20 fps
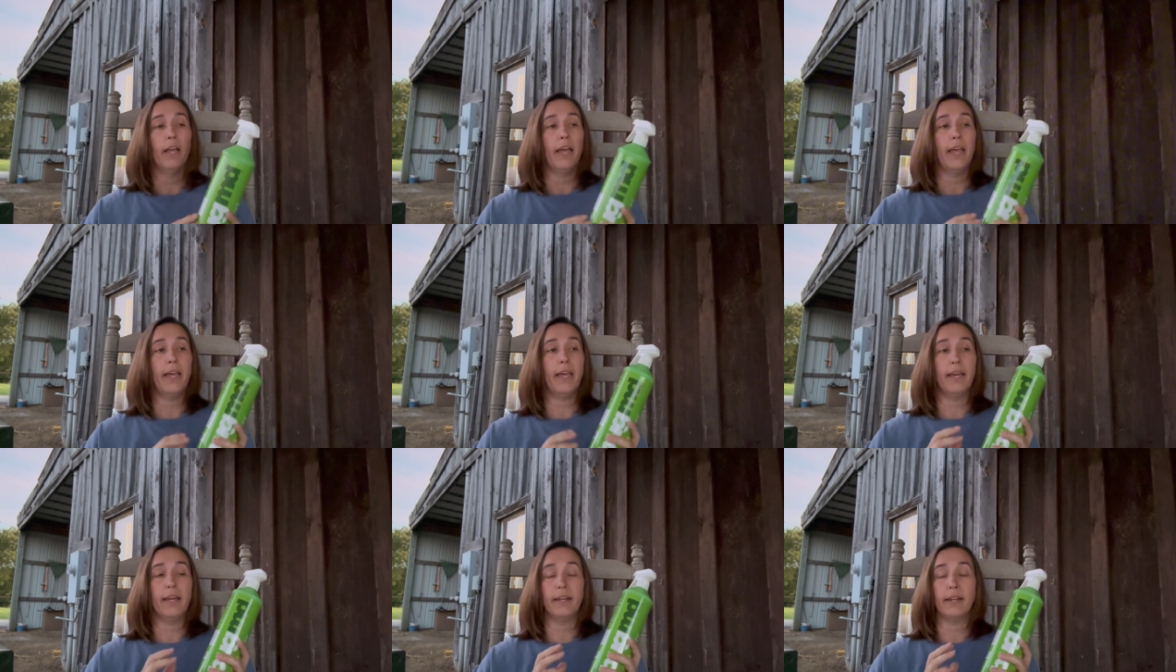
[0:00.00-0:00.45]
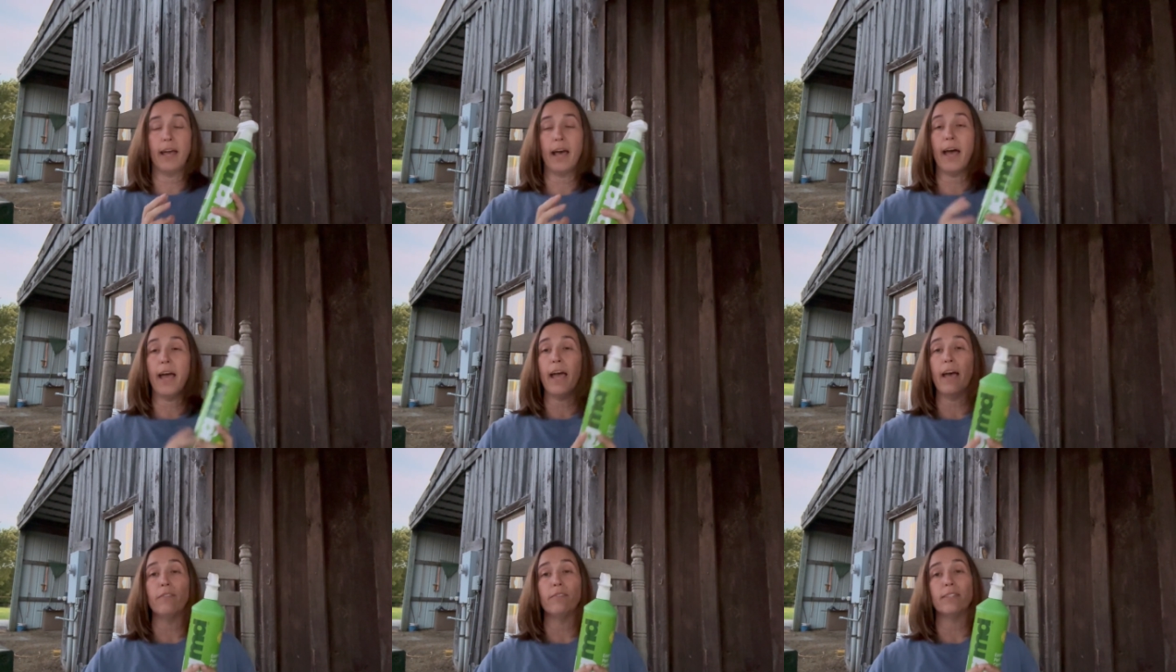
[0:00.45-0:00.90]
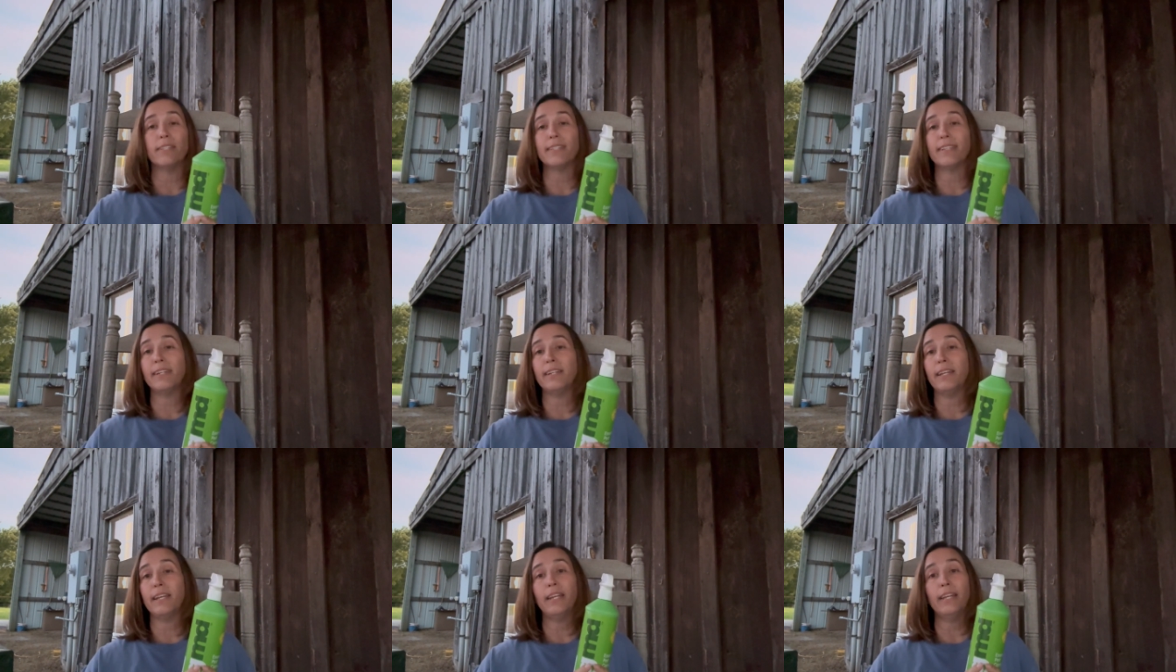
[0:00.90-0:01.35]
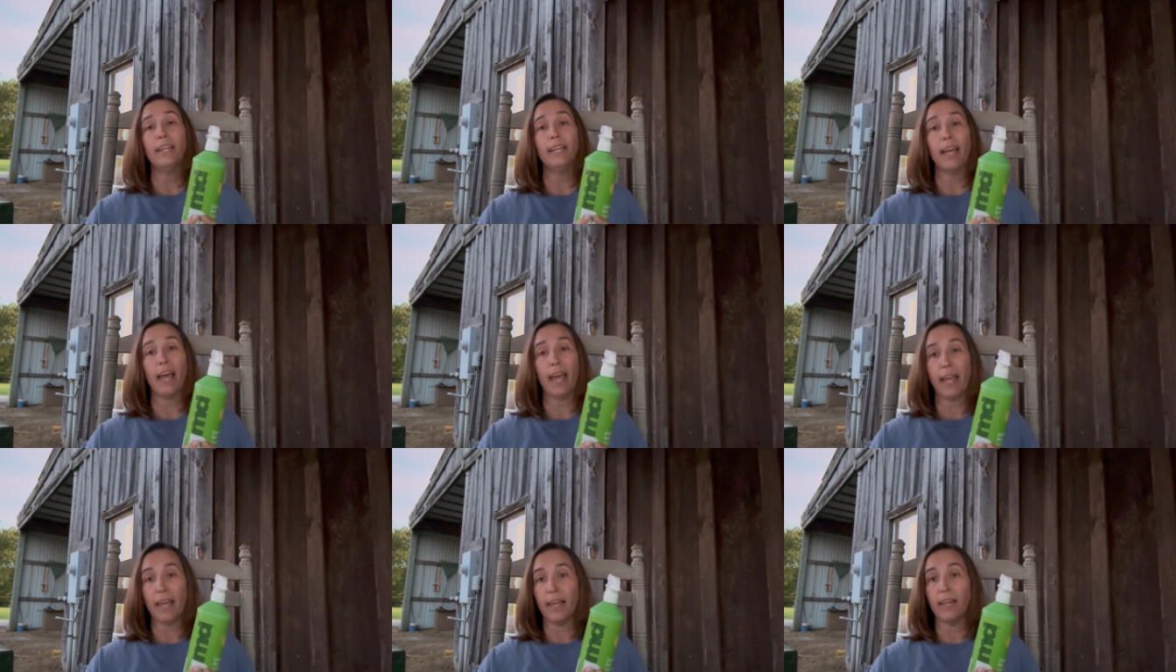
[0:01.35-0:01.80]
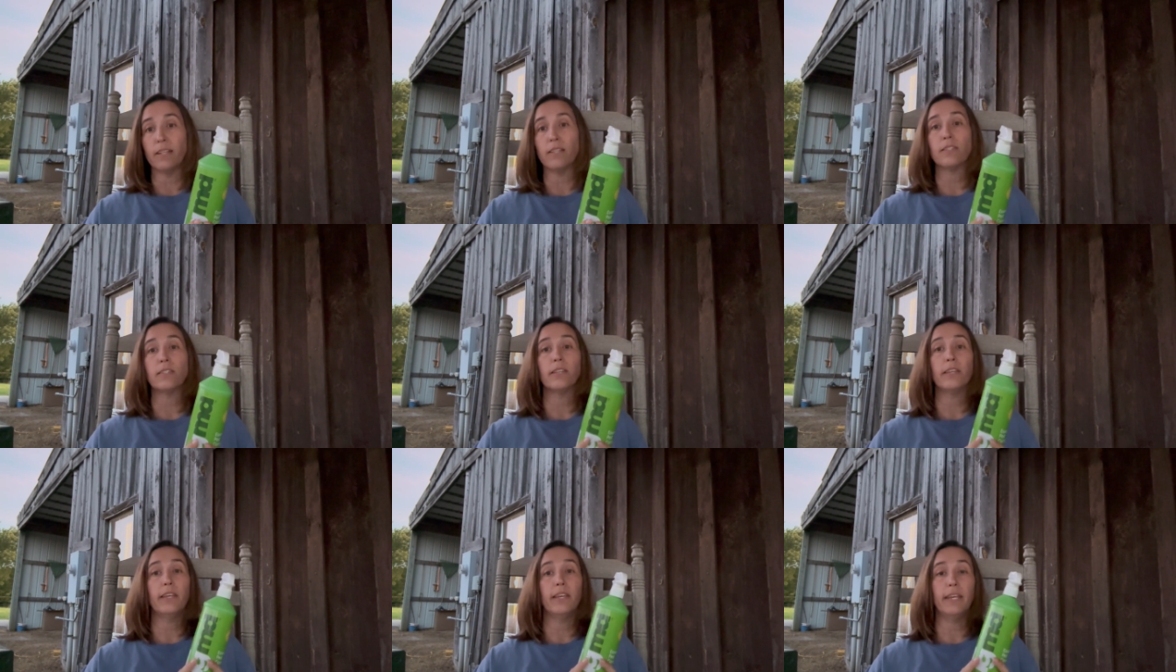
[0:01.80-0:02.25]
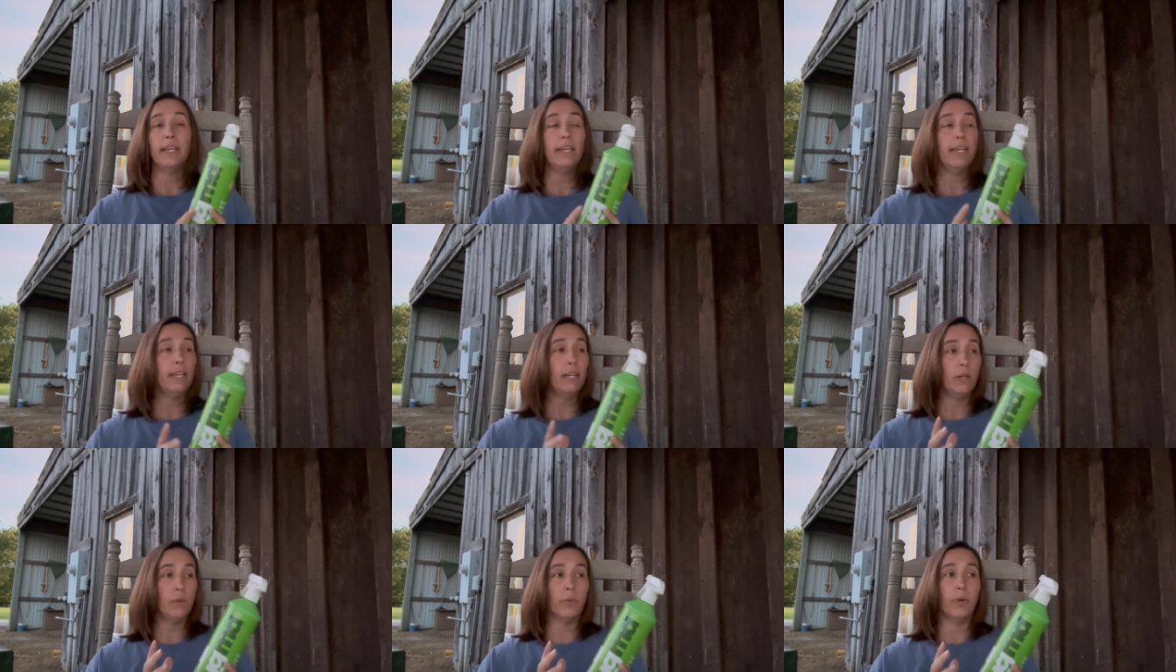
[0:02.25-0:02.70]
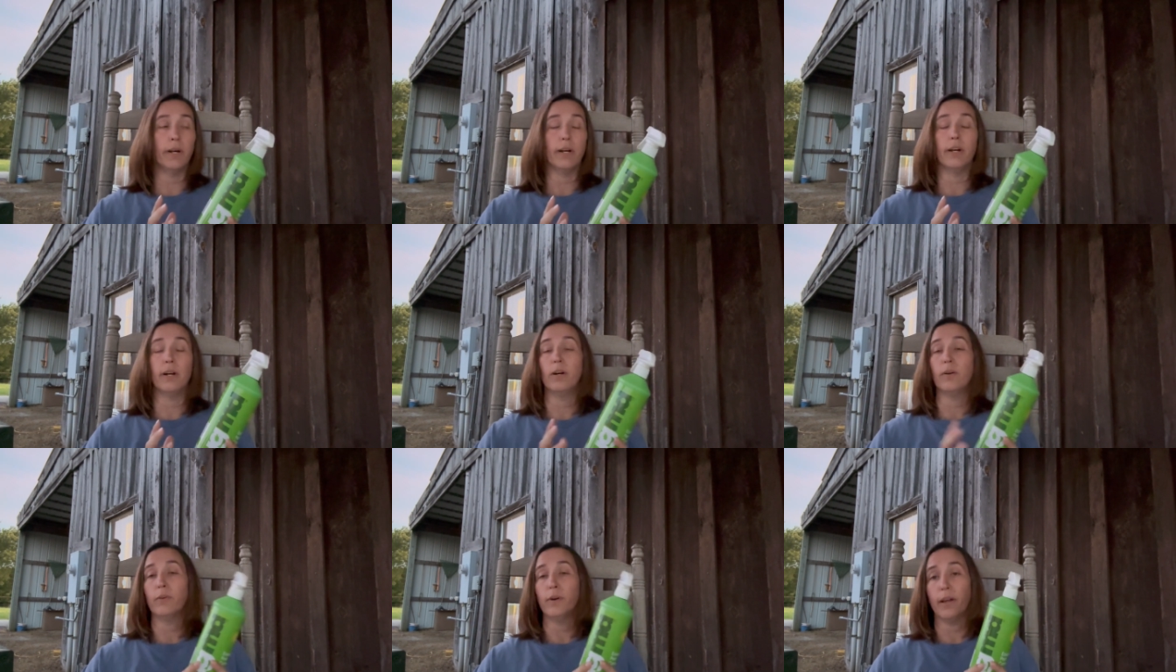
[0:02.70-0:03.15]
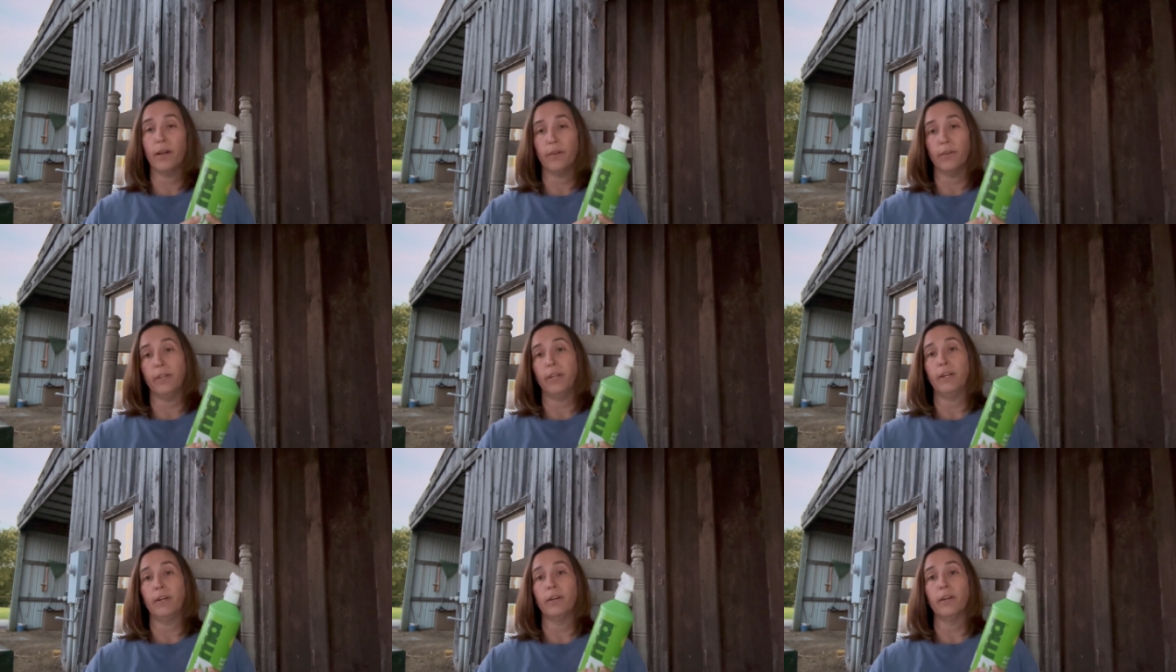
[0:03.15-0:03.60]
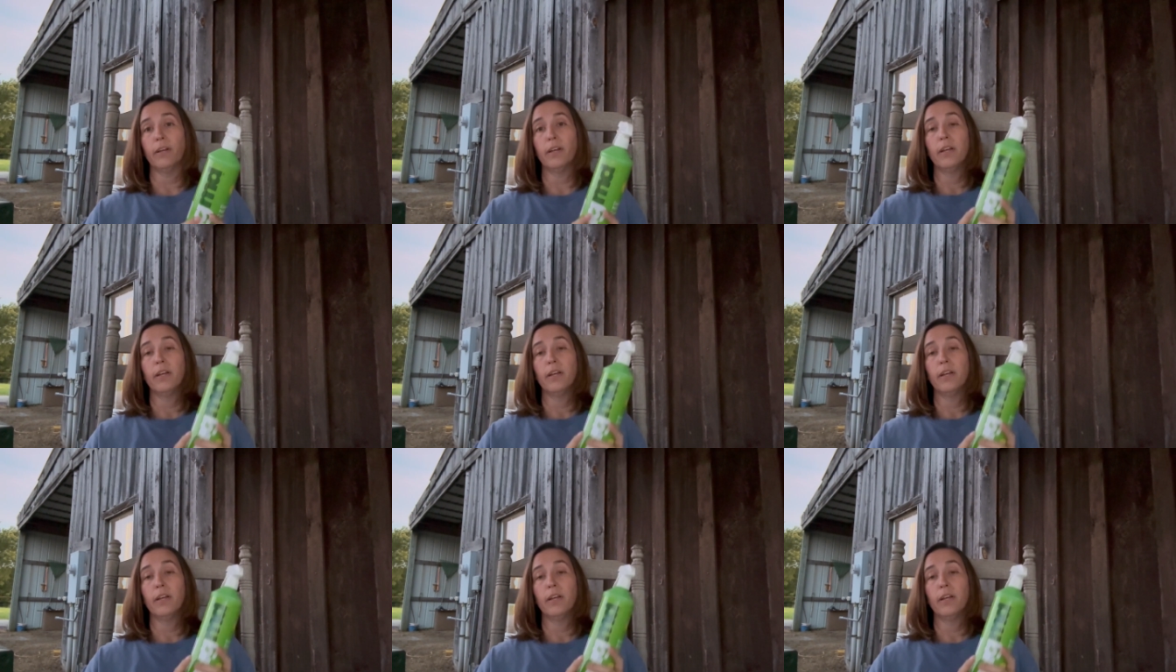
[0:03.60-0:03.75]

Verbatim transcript: And I haven't seen any ants anywhere around here.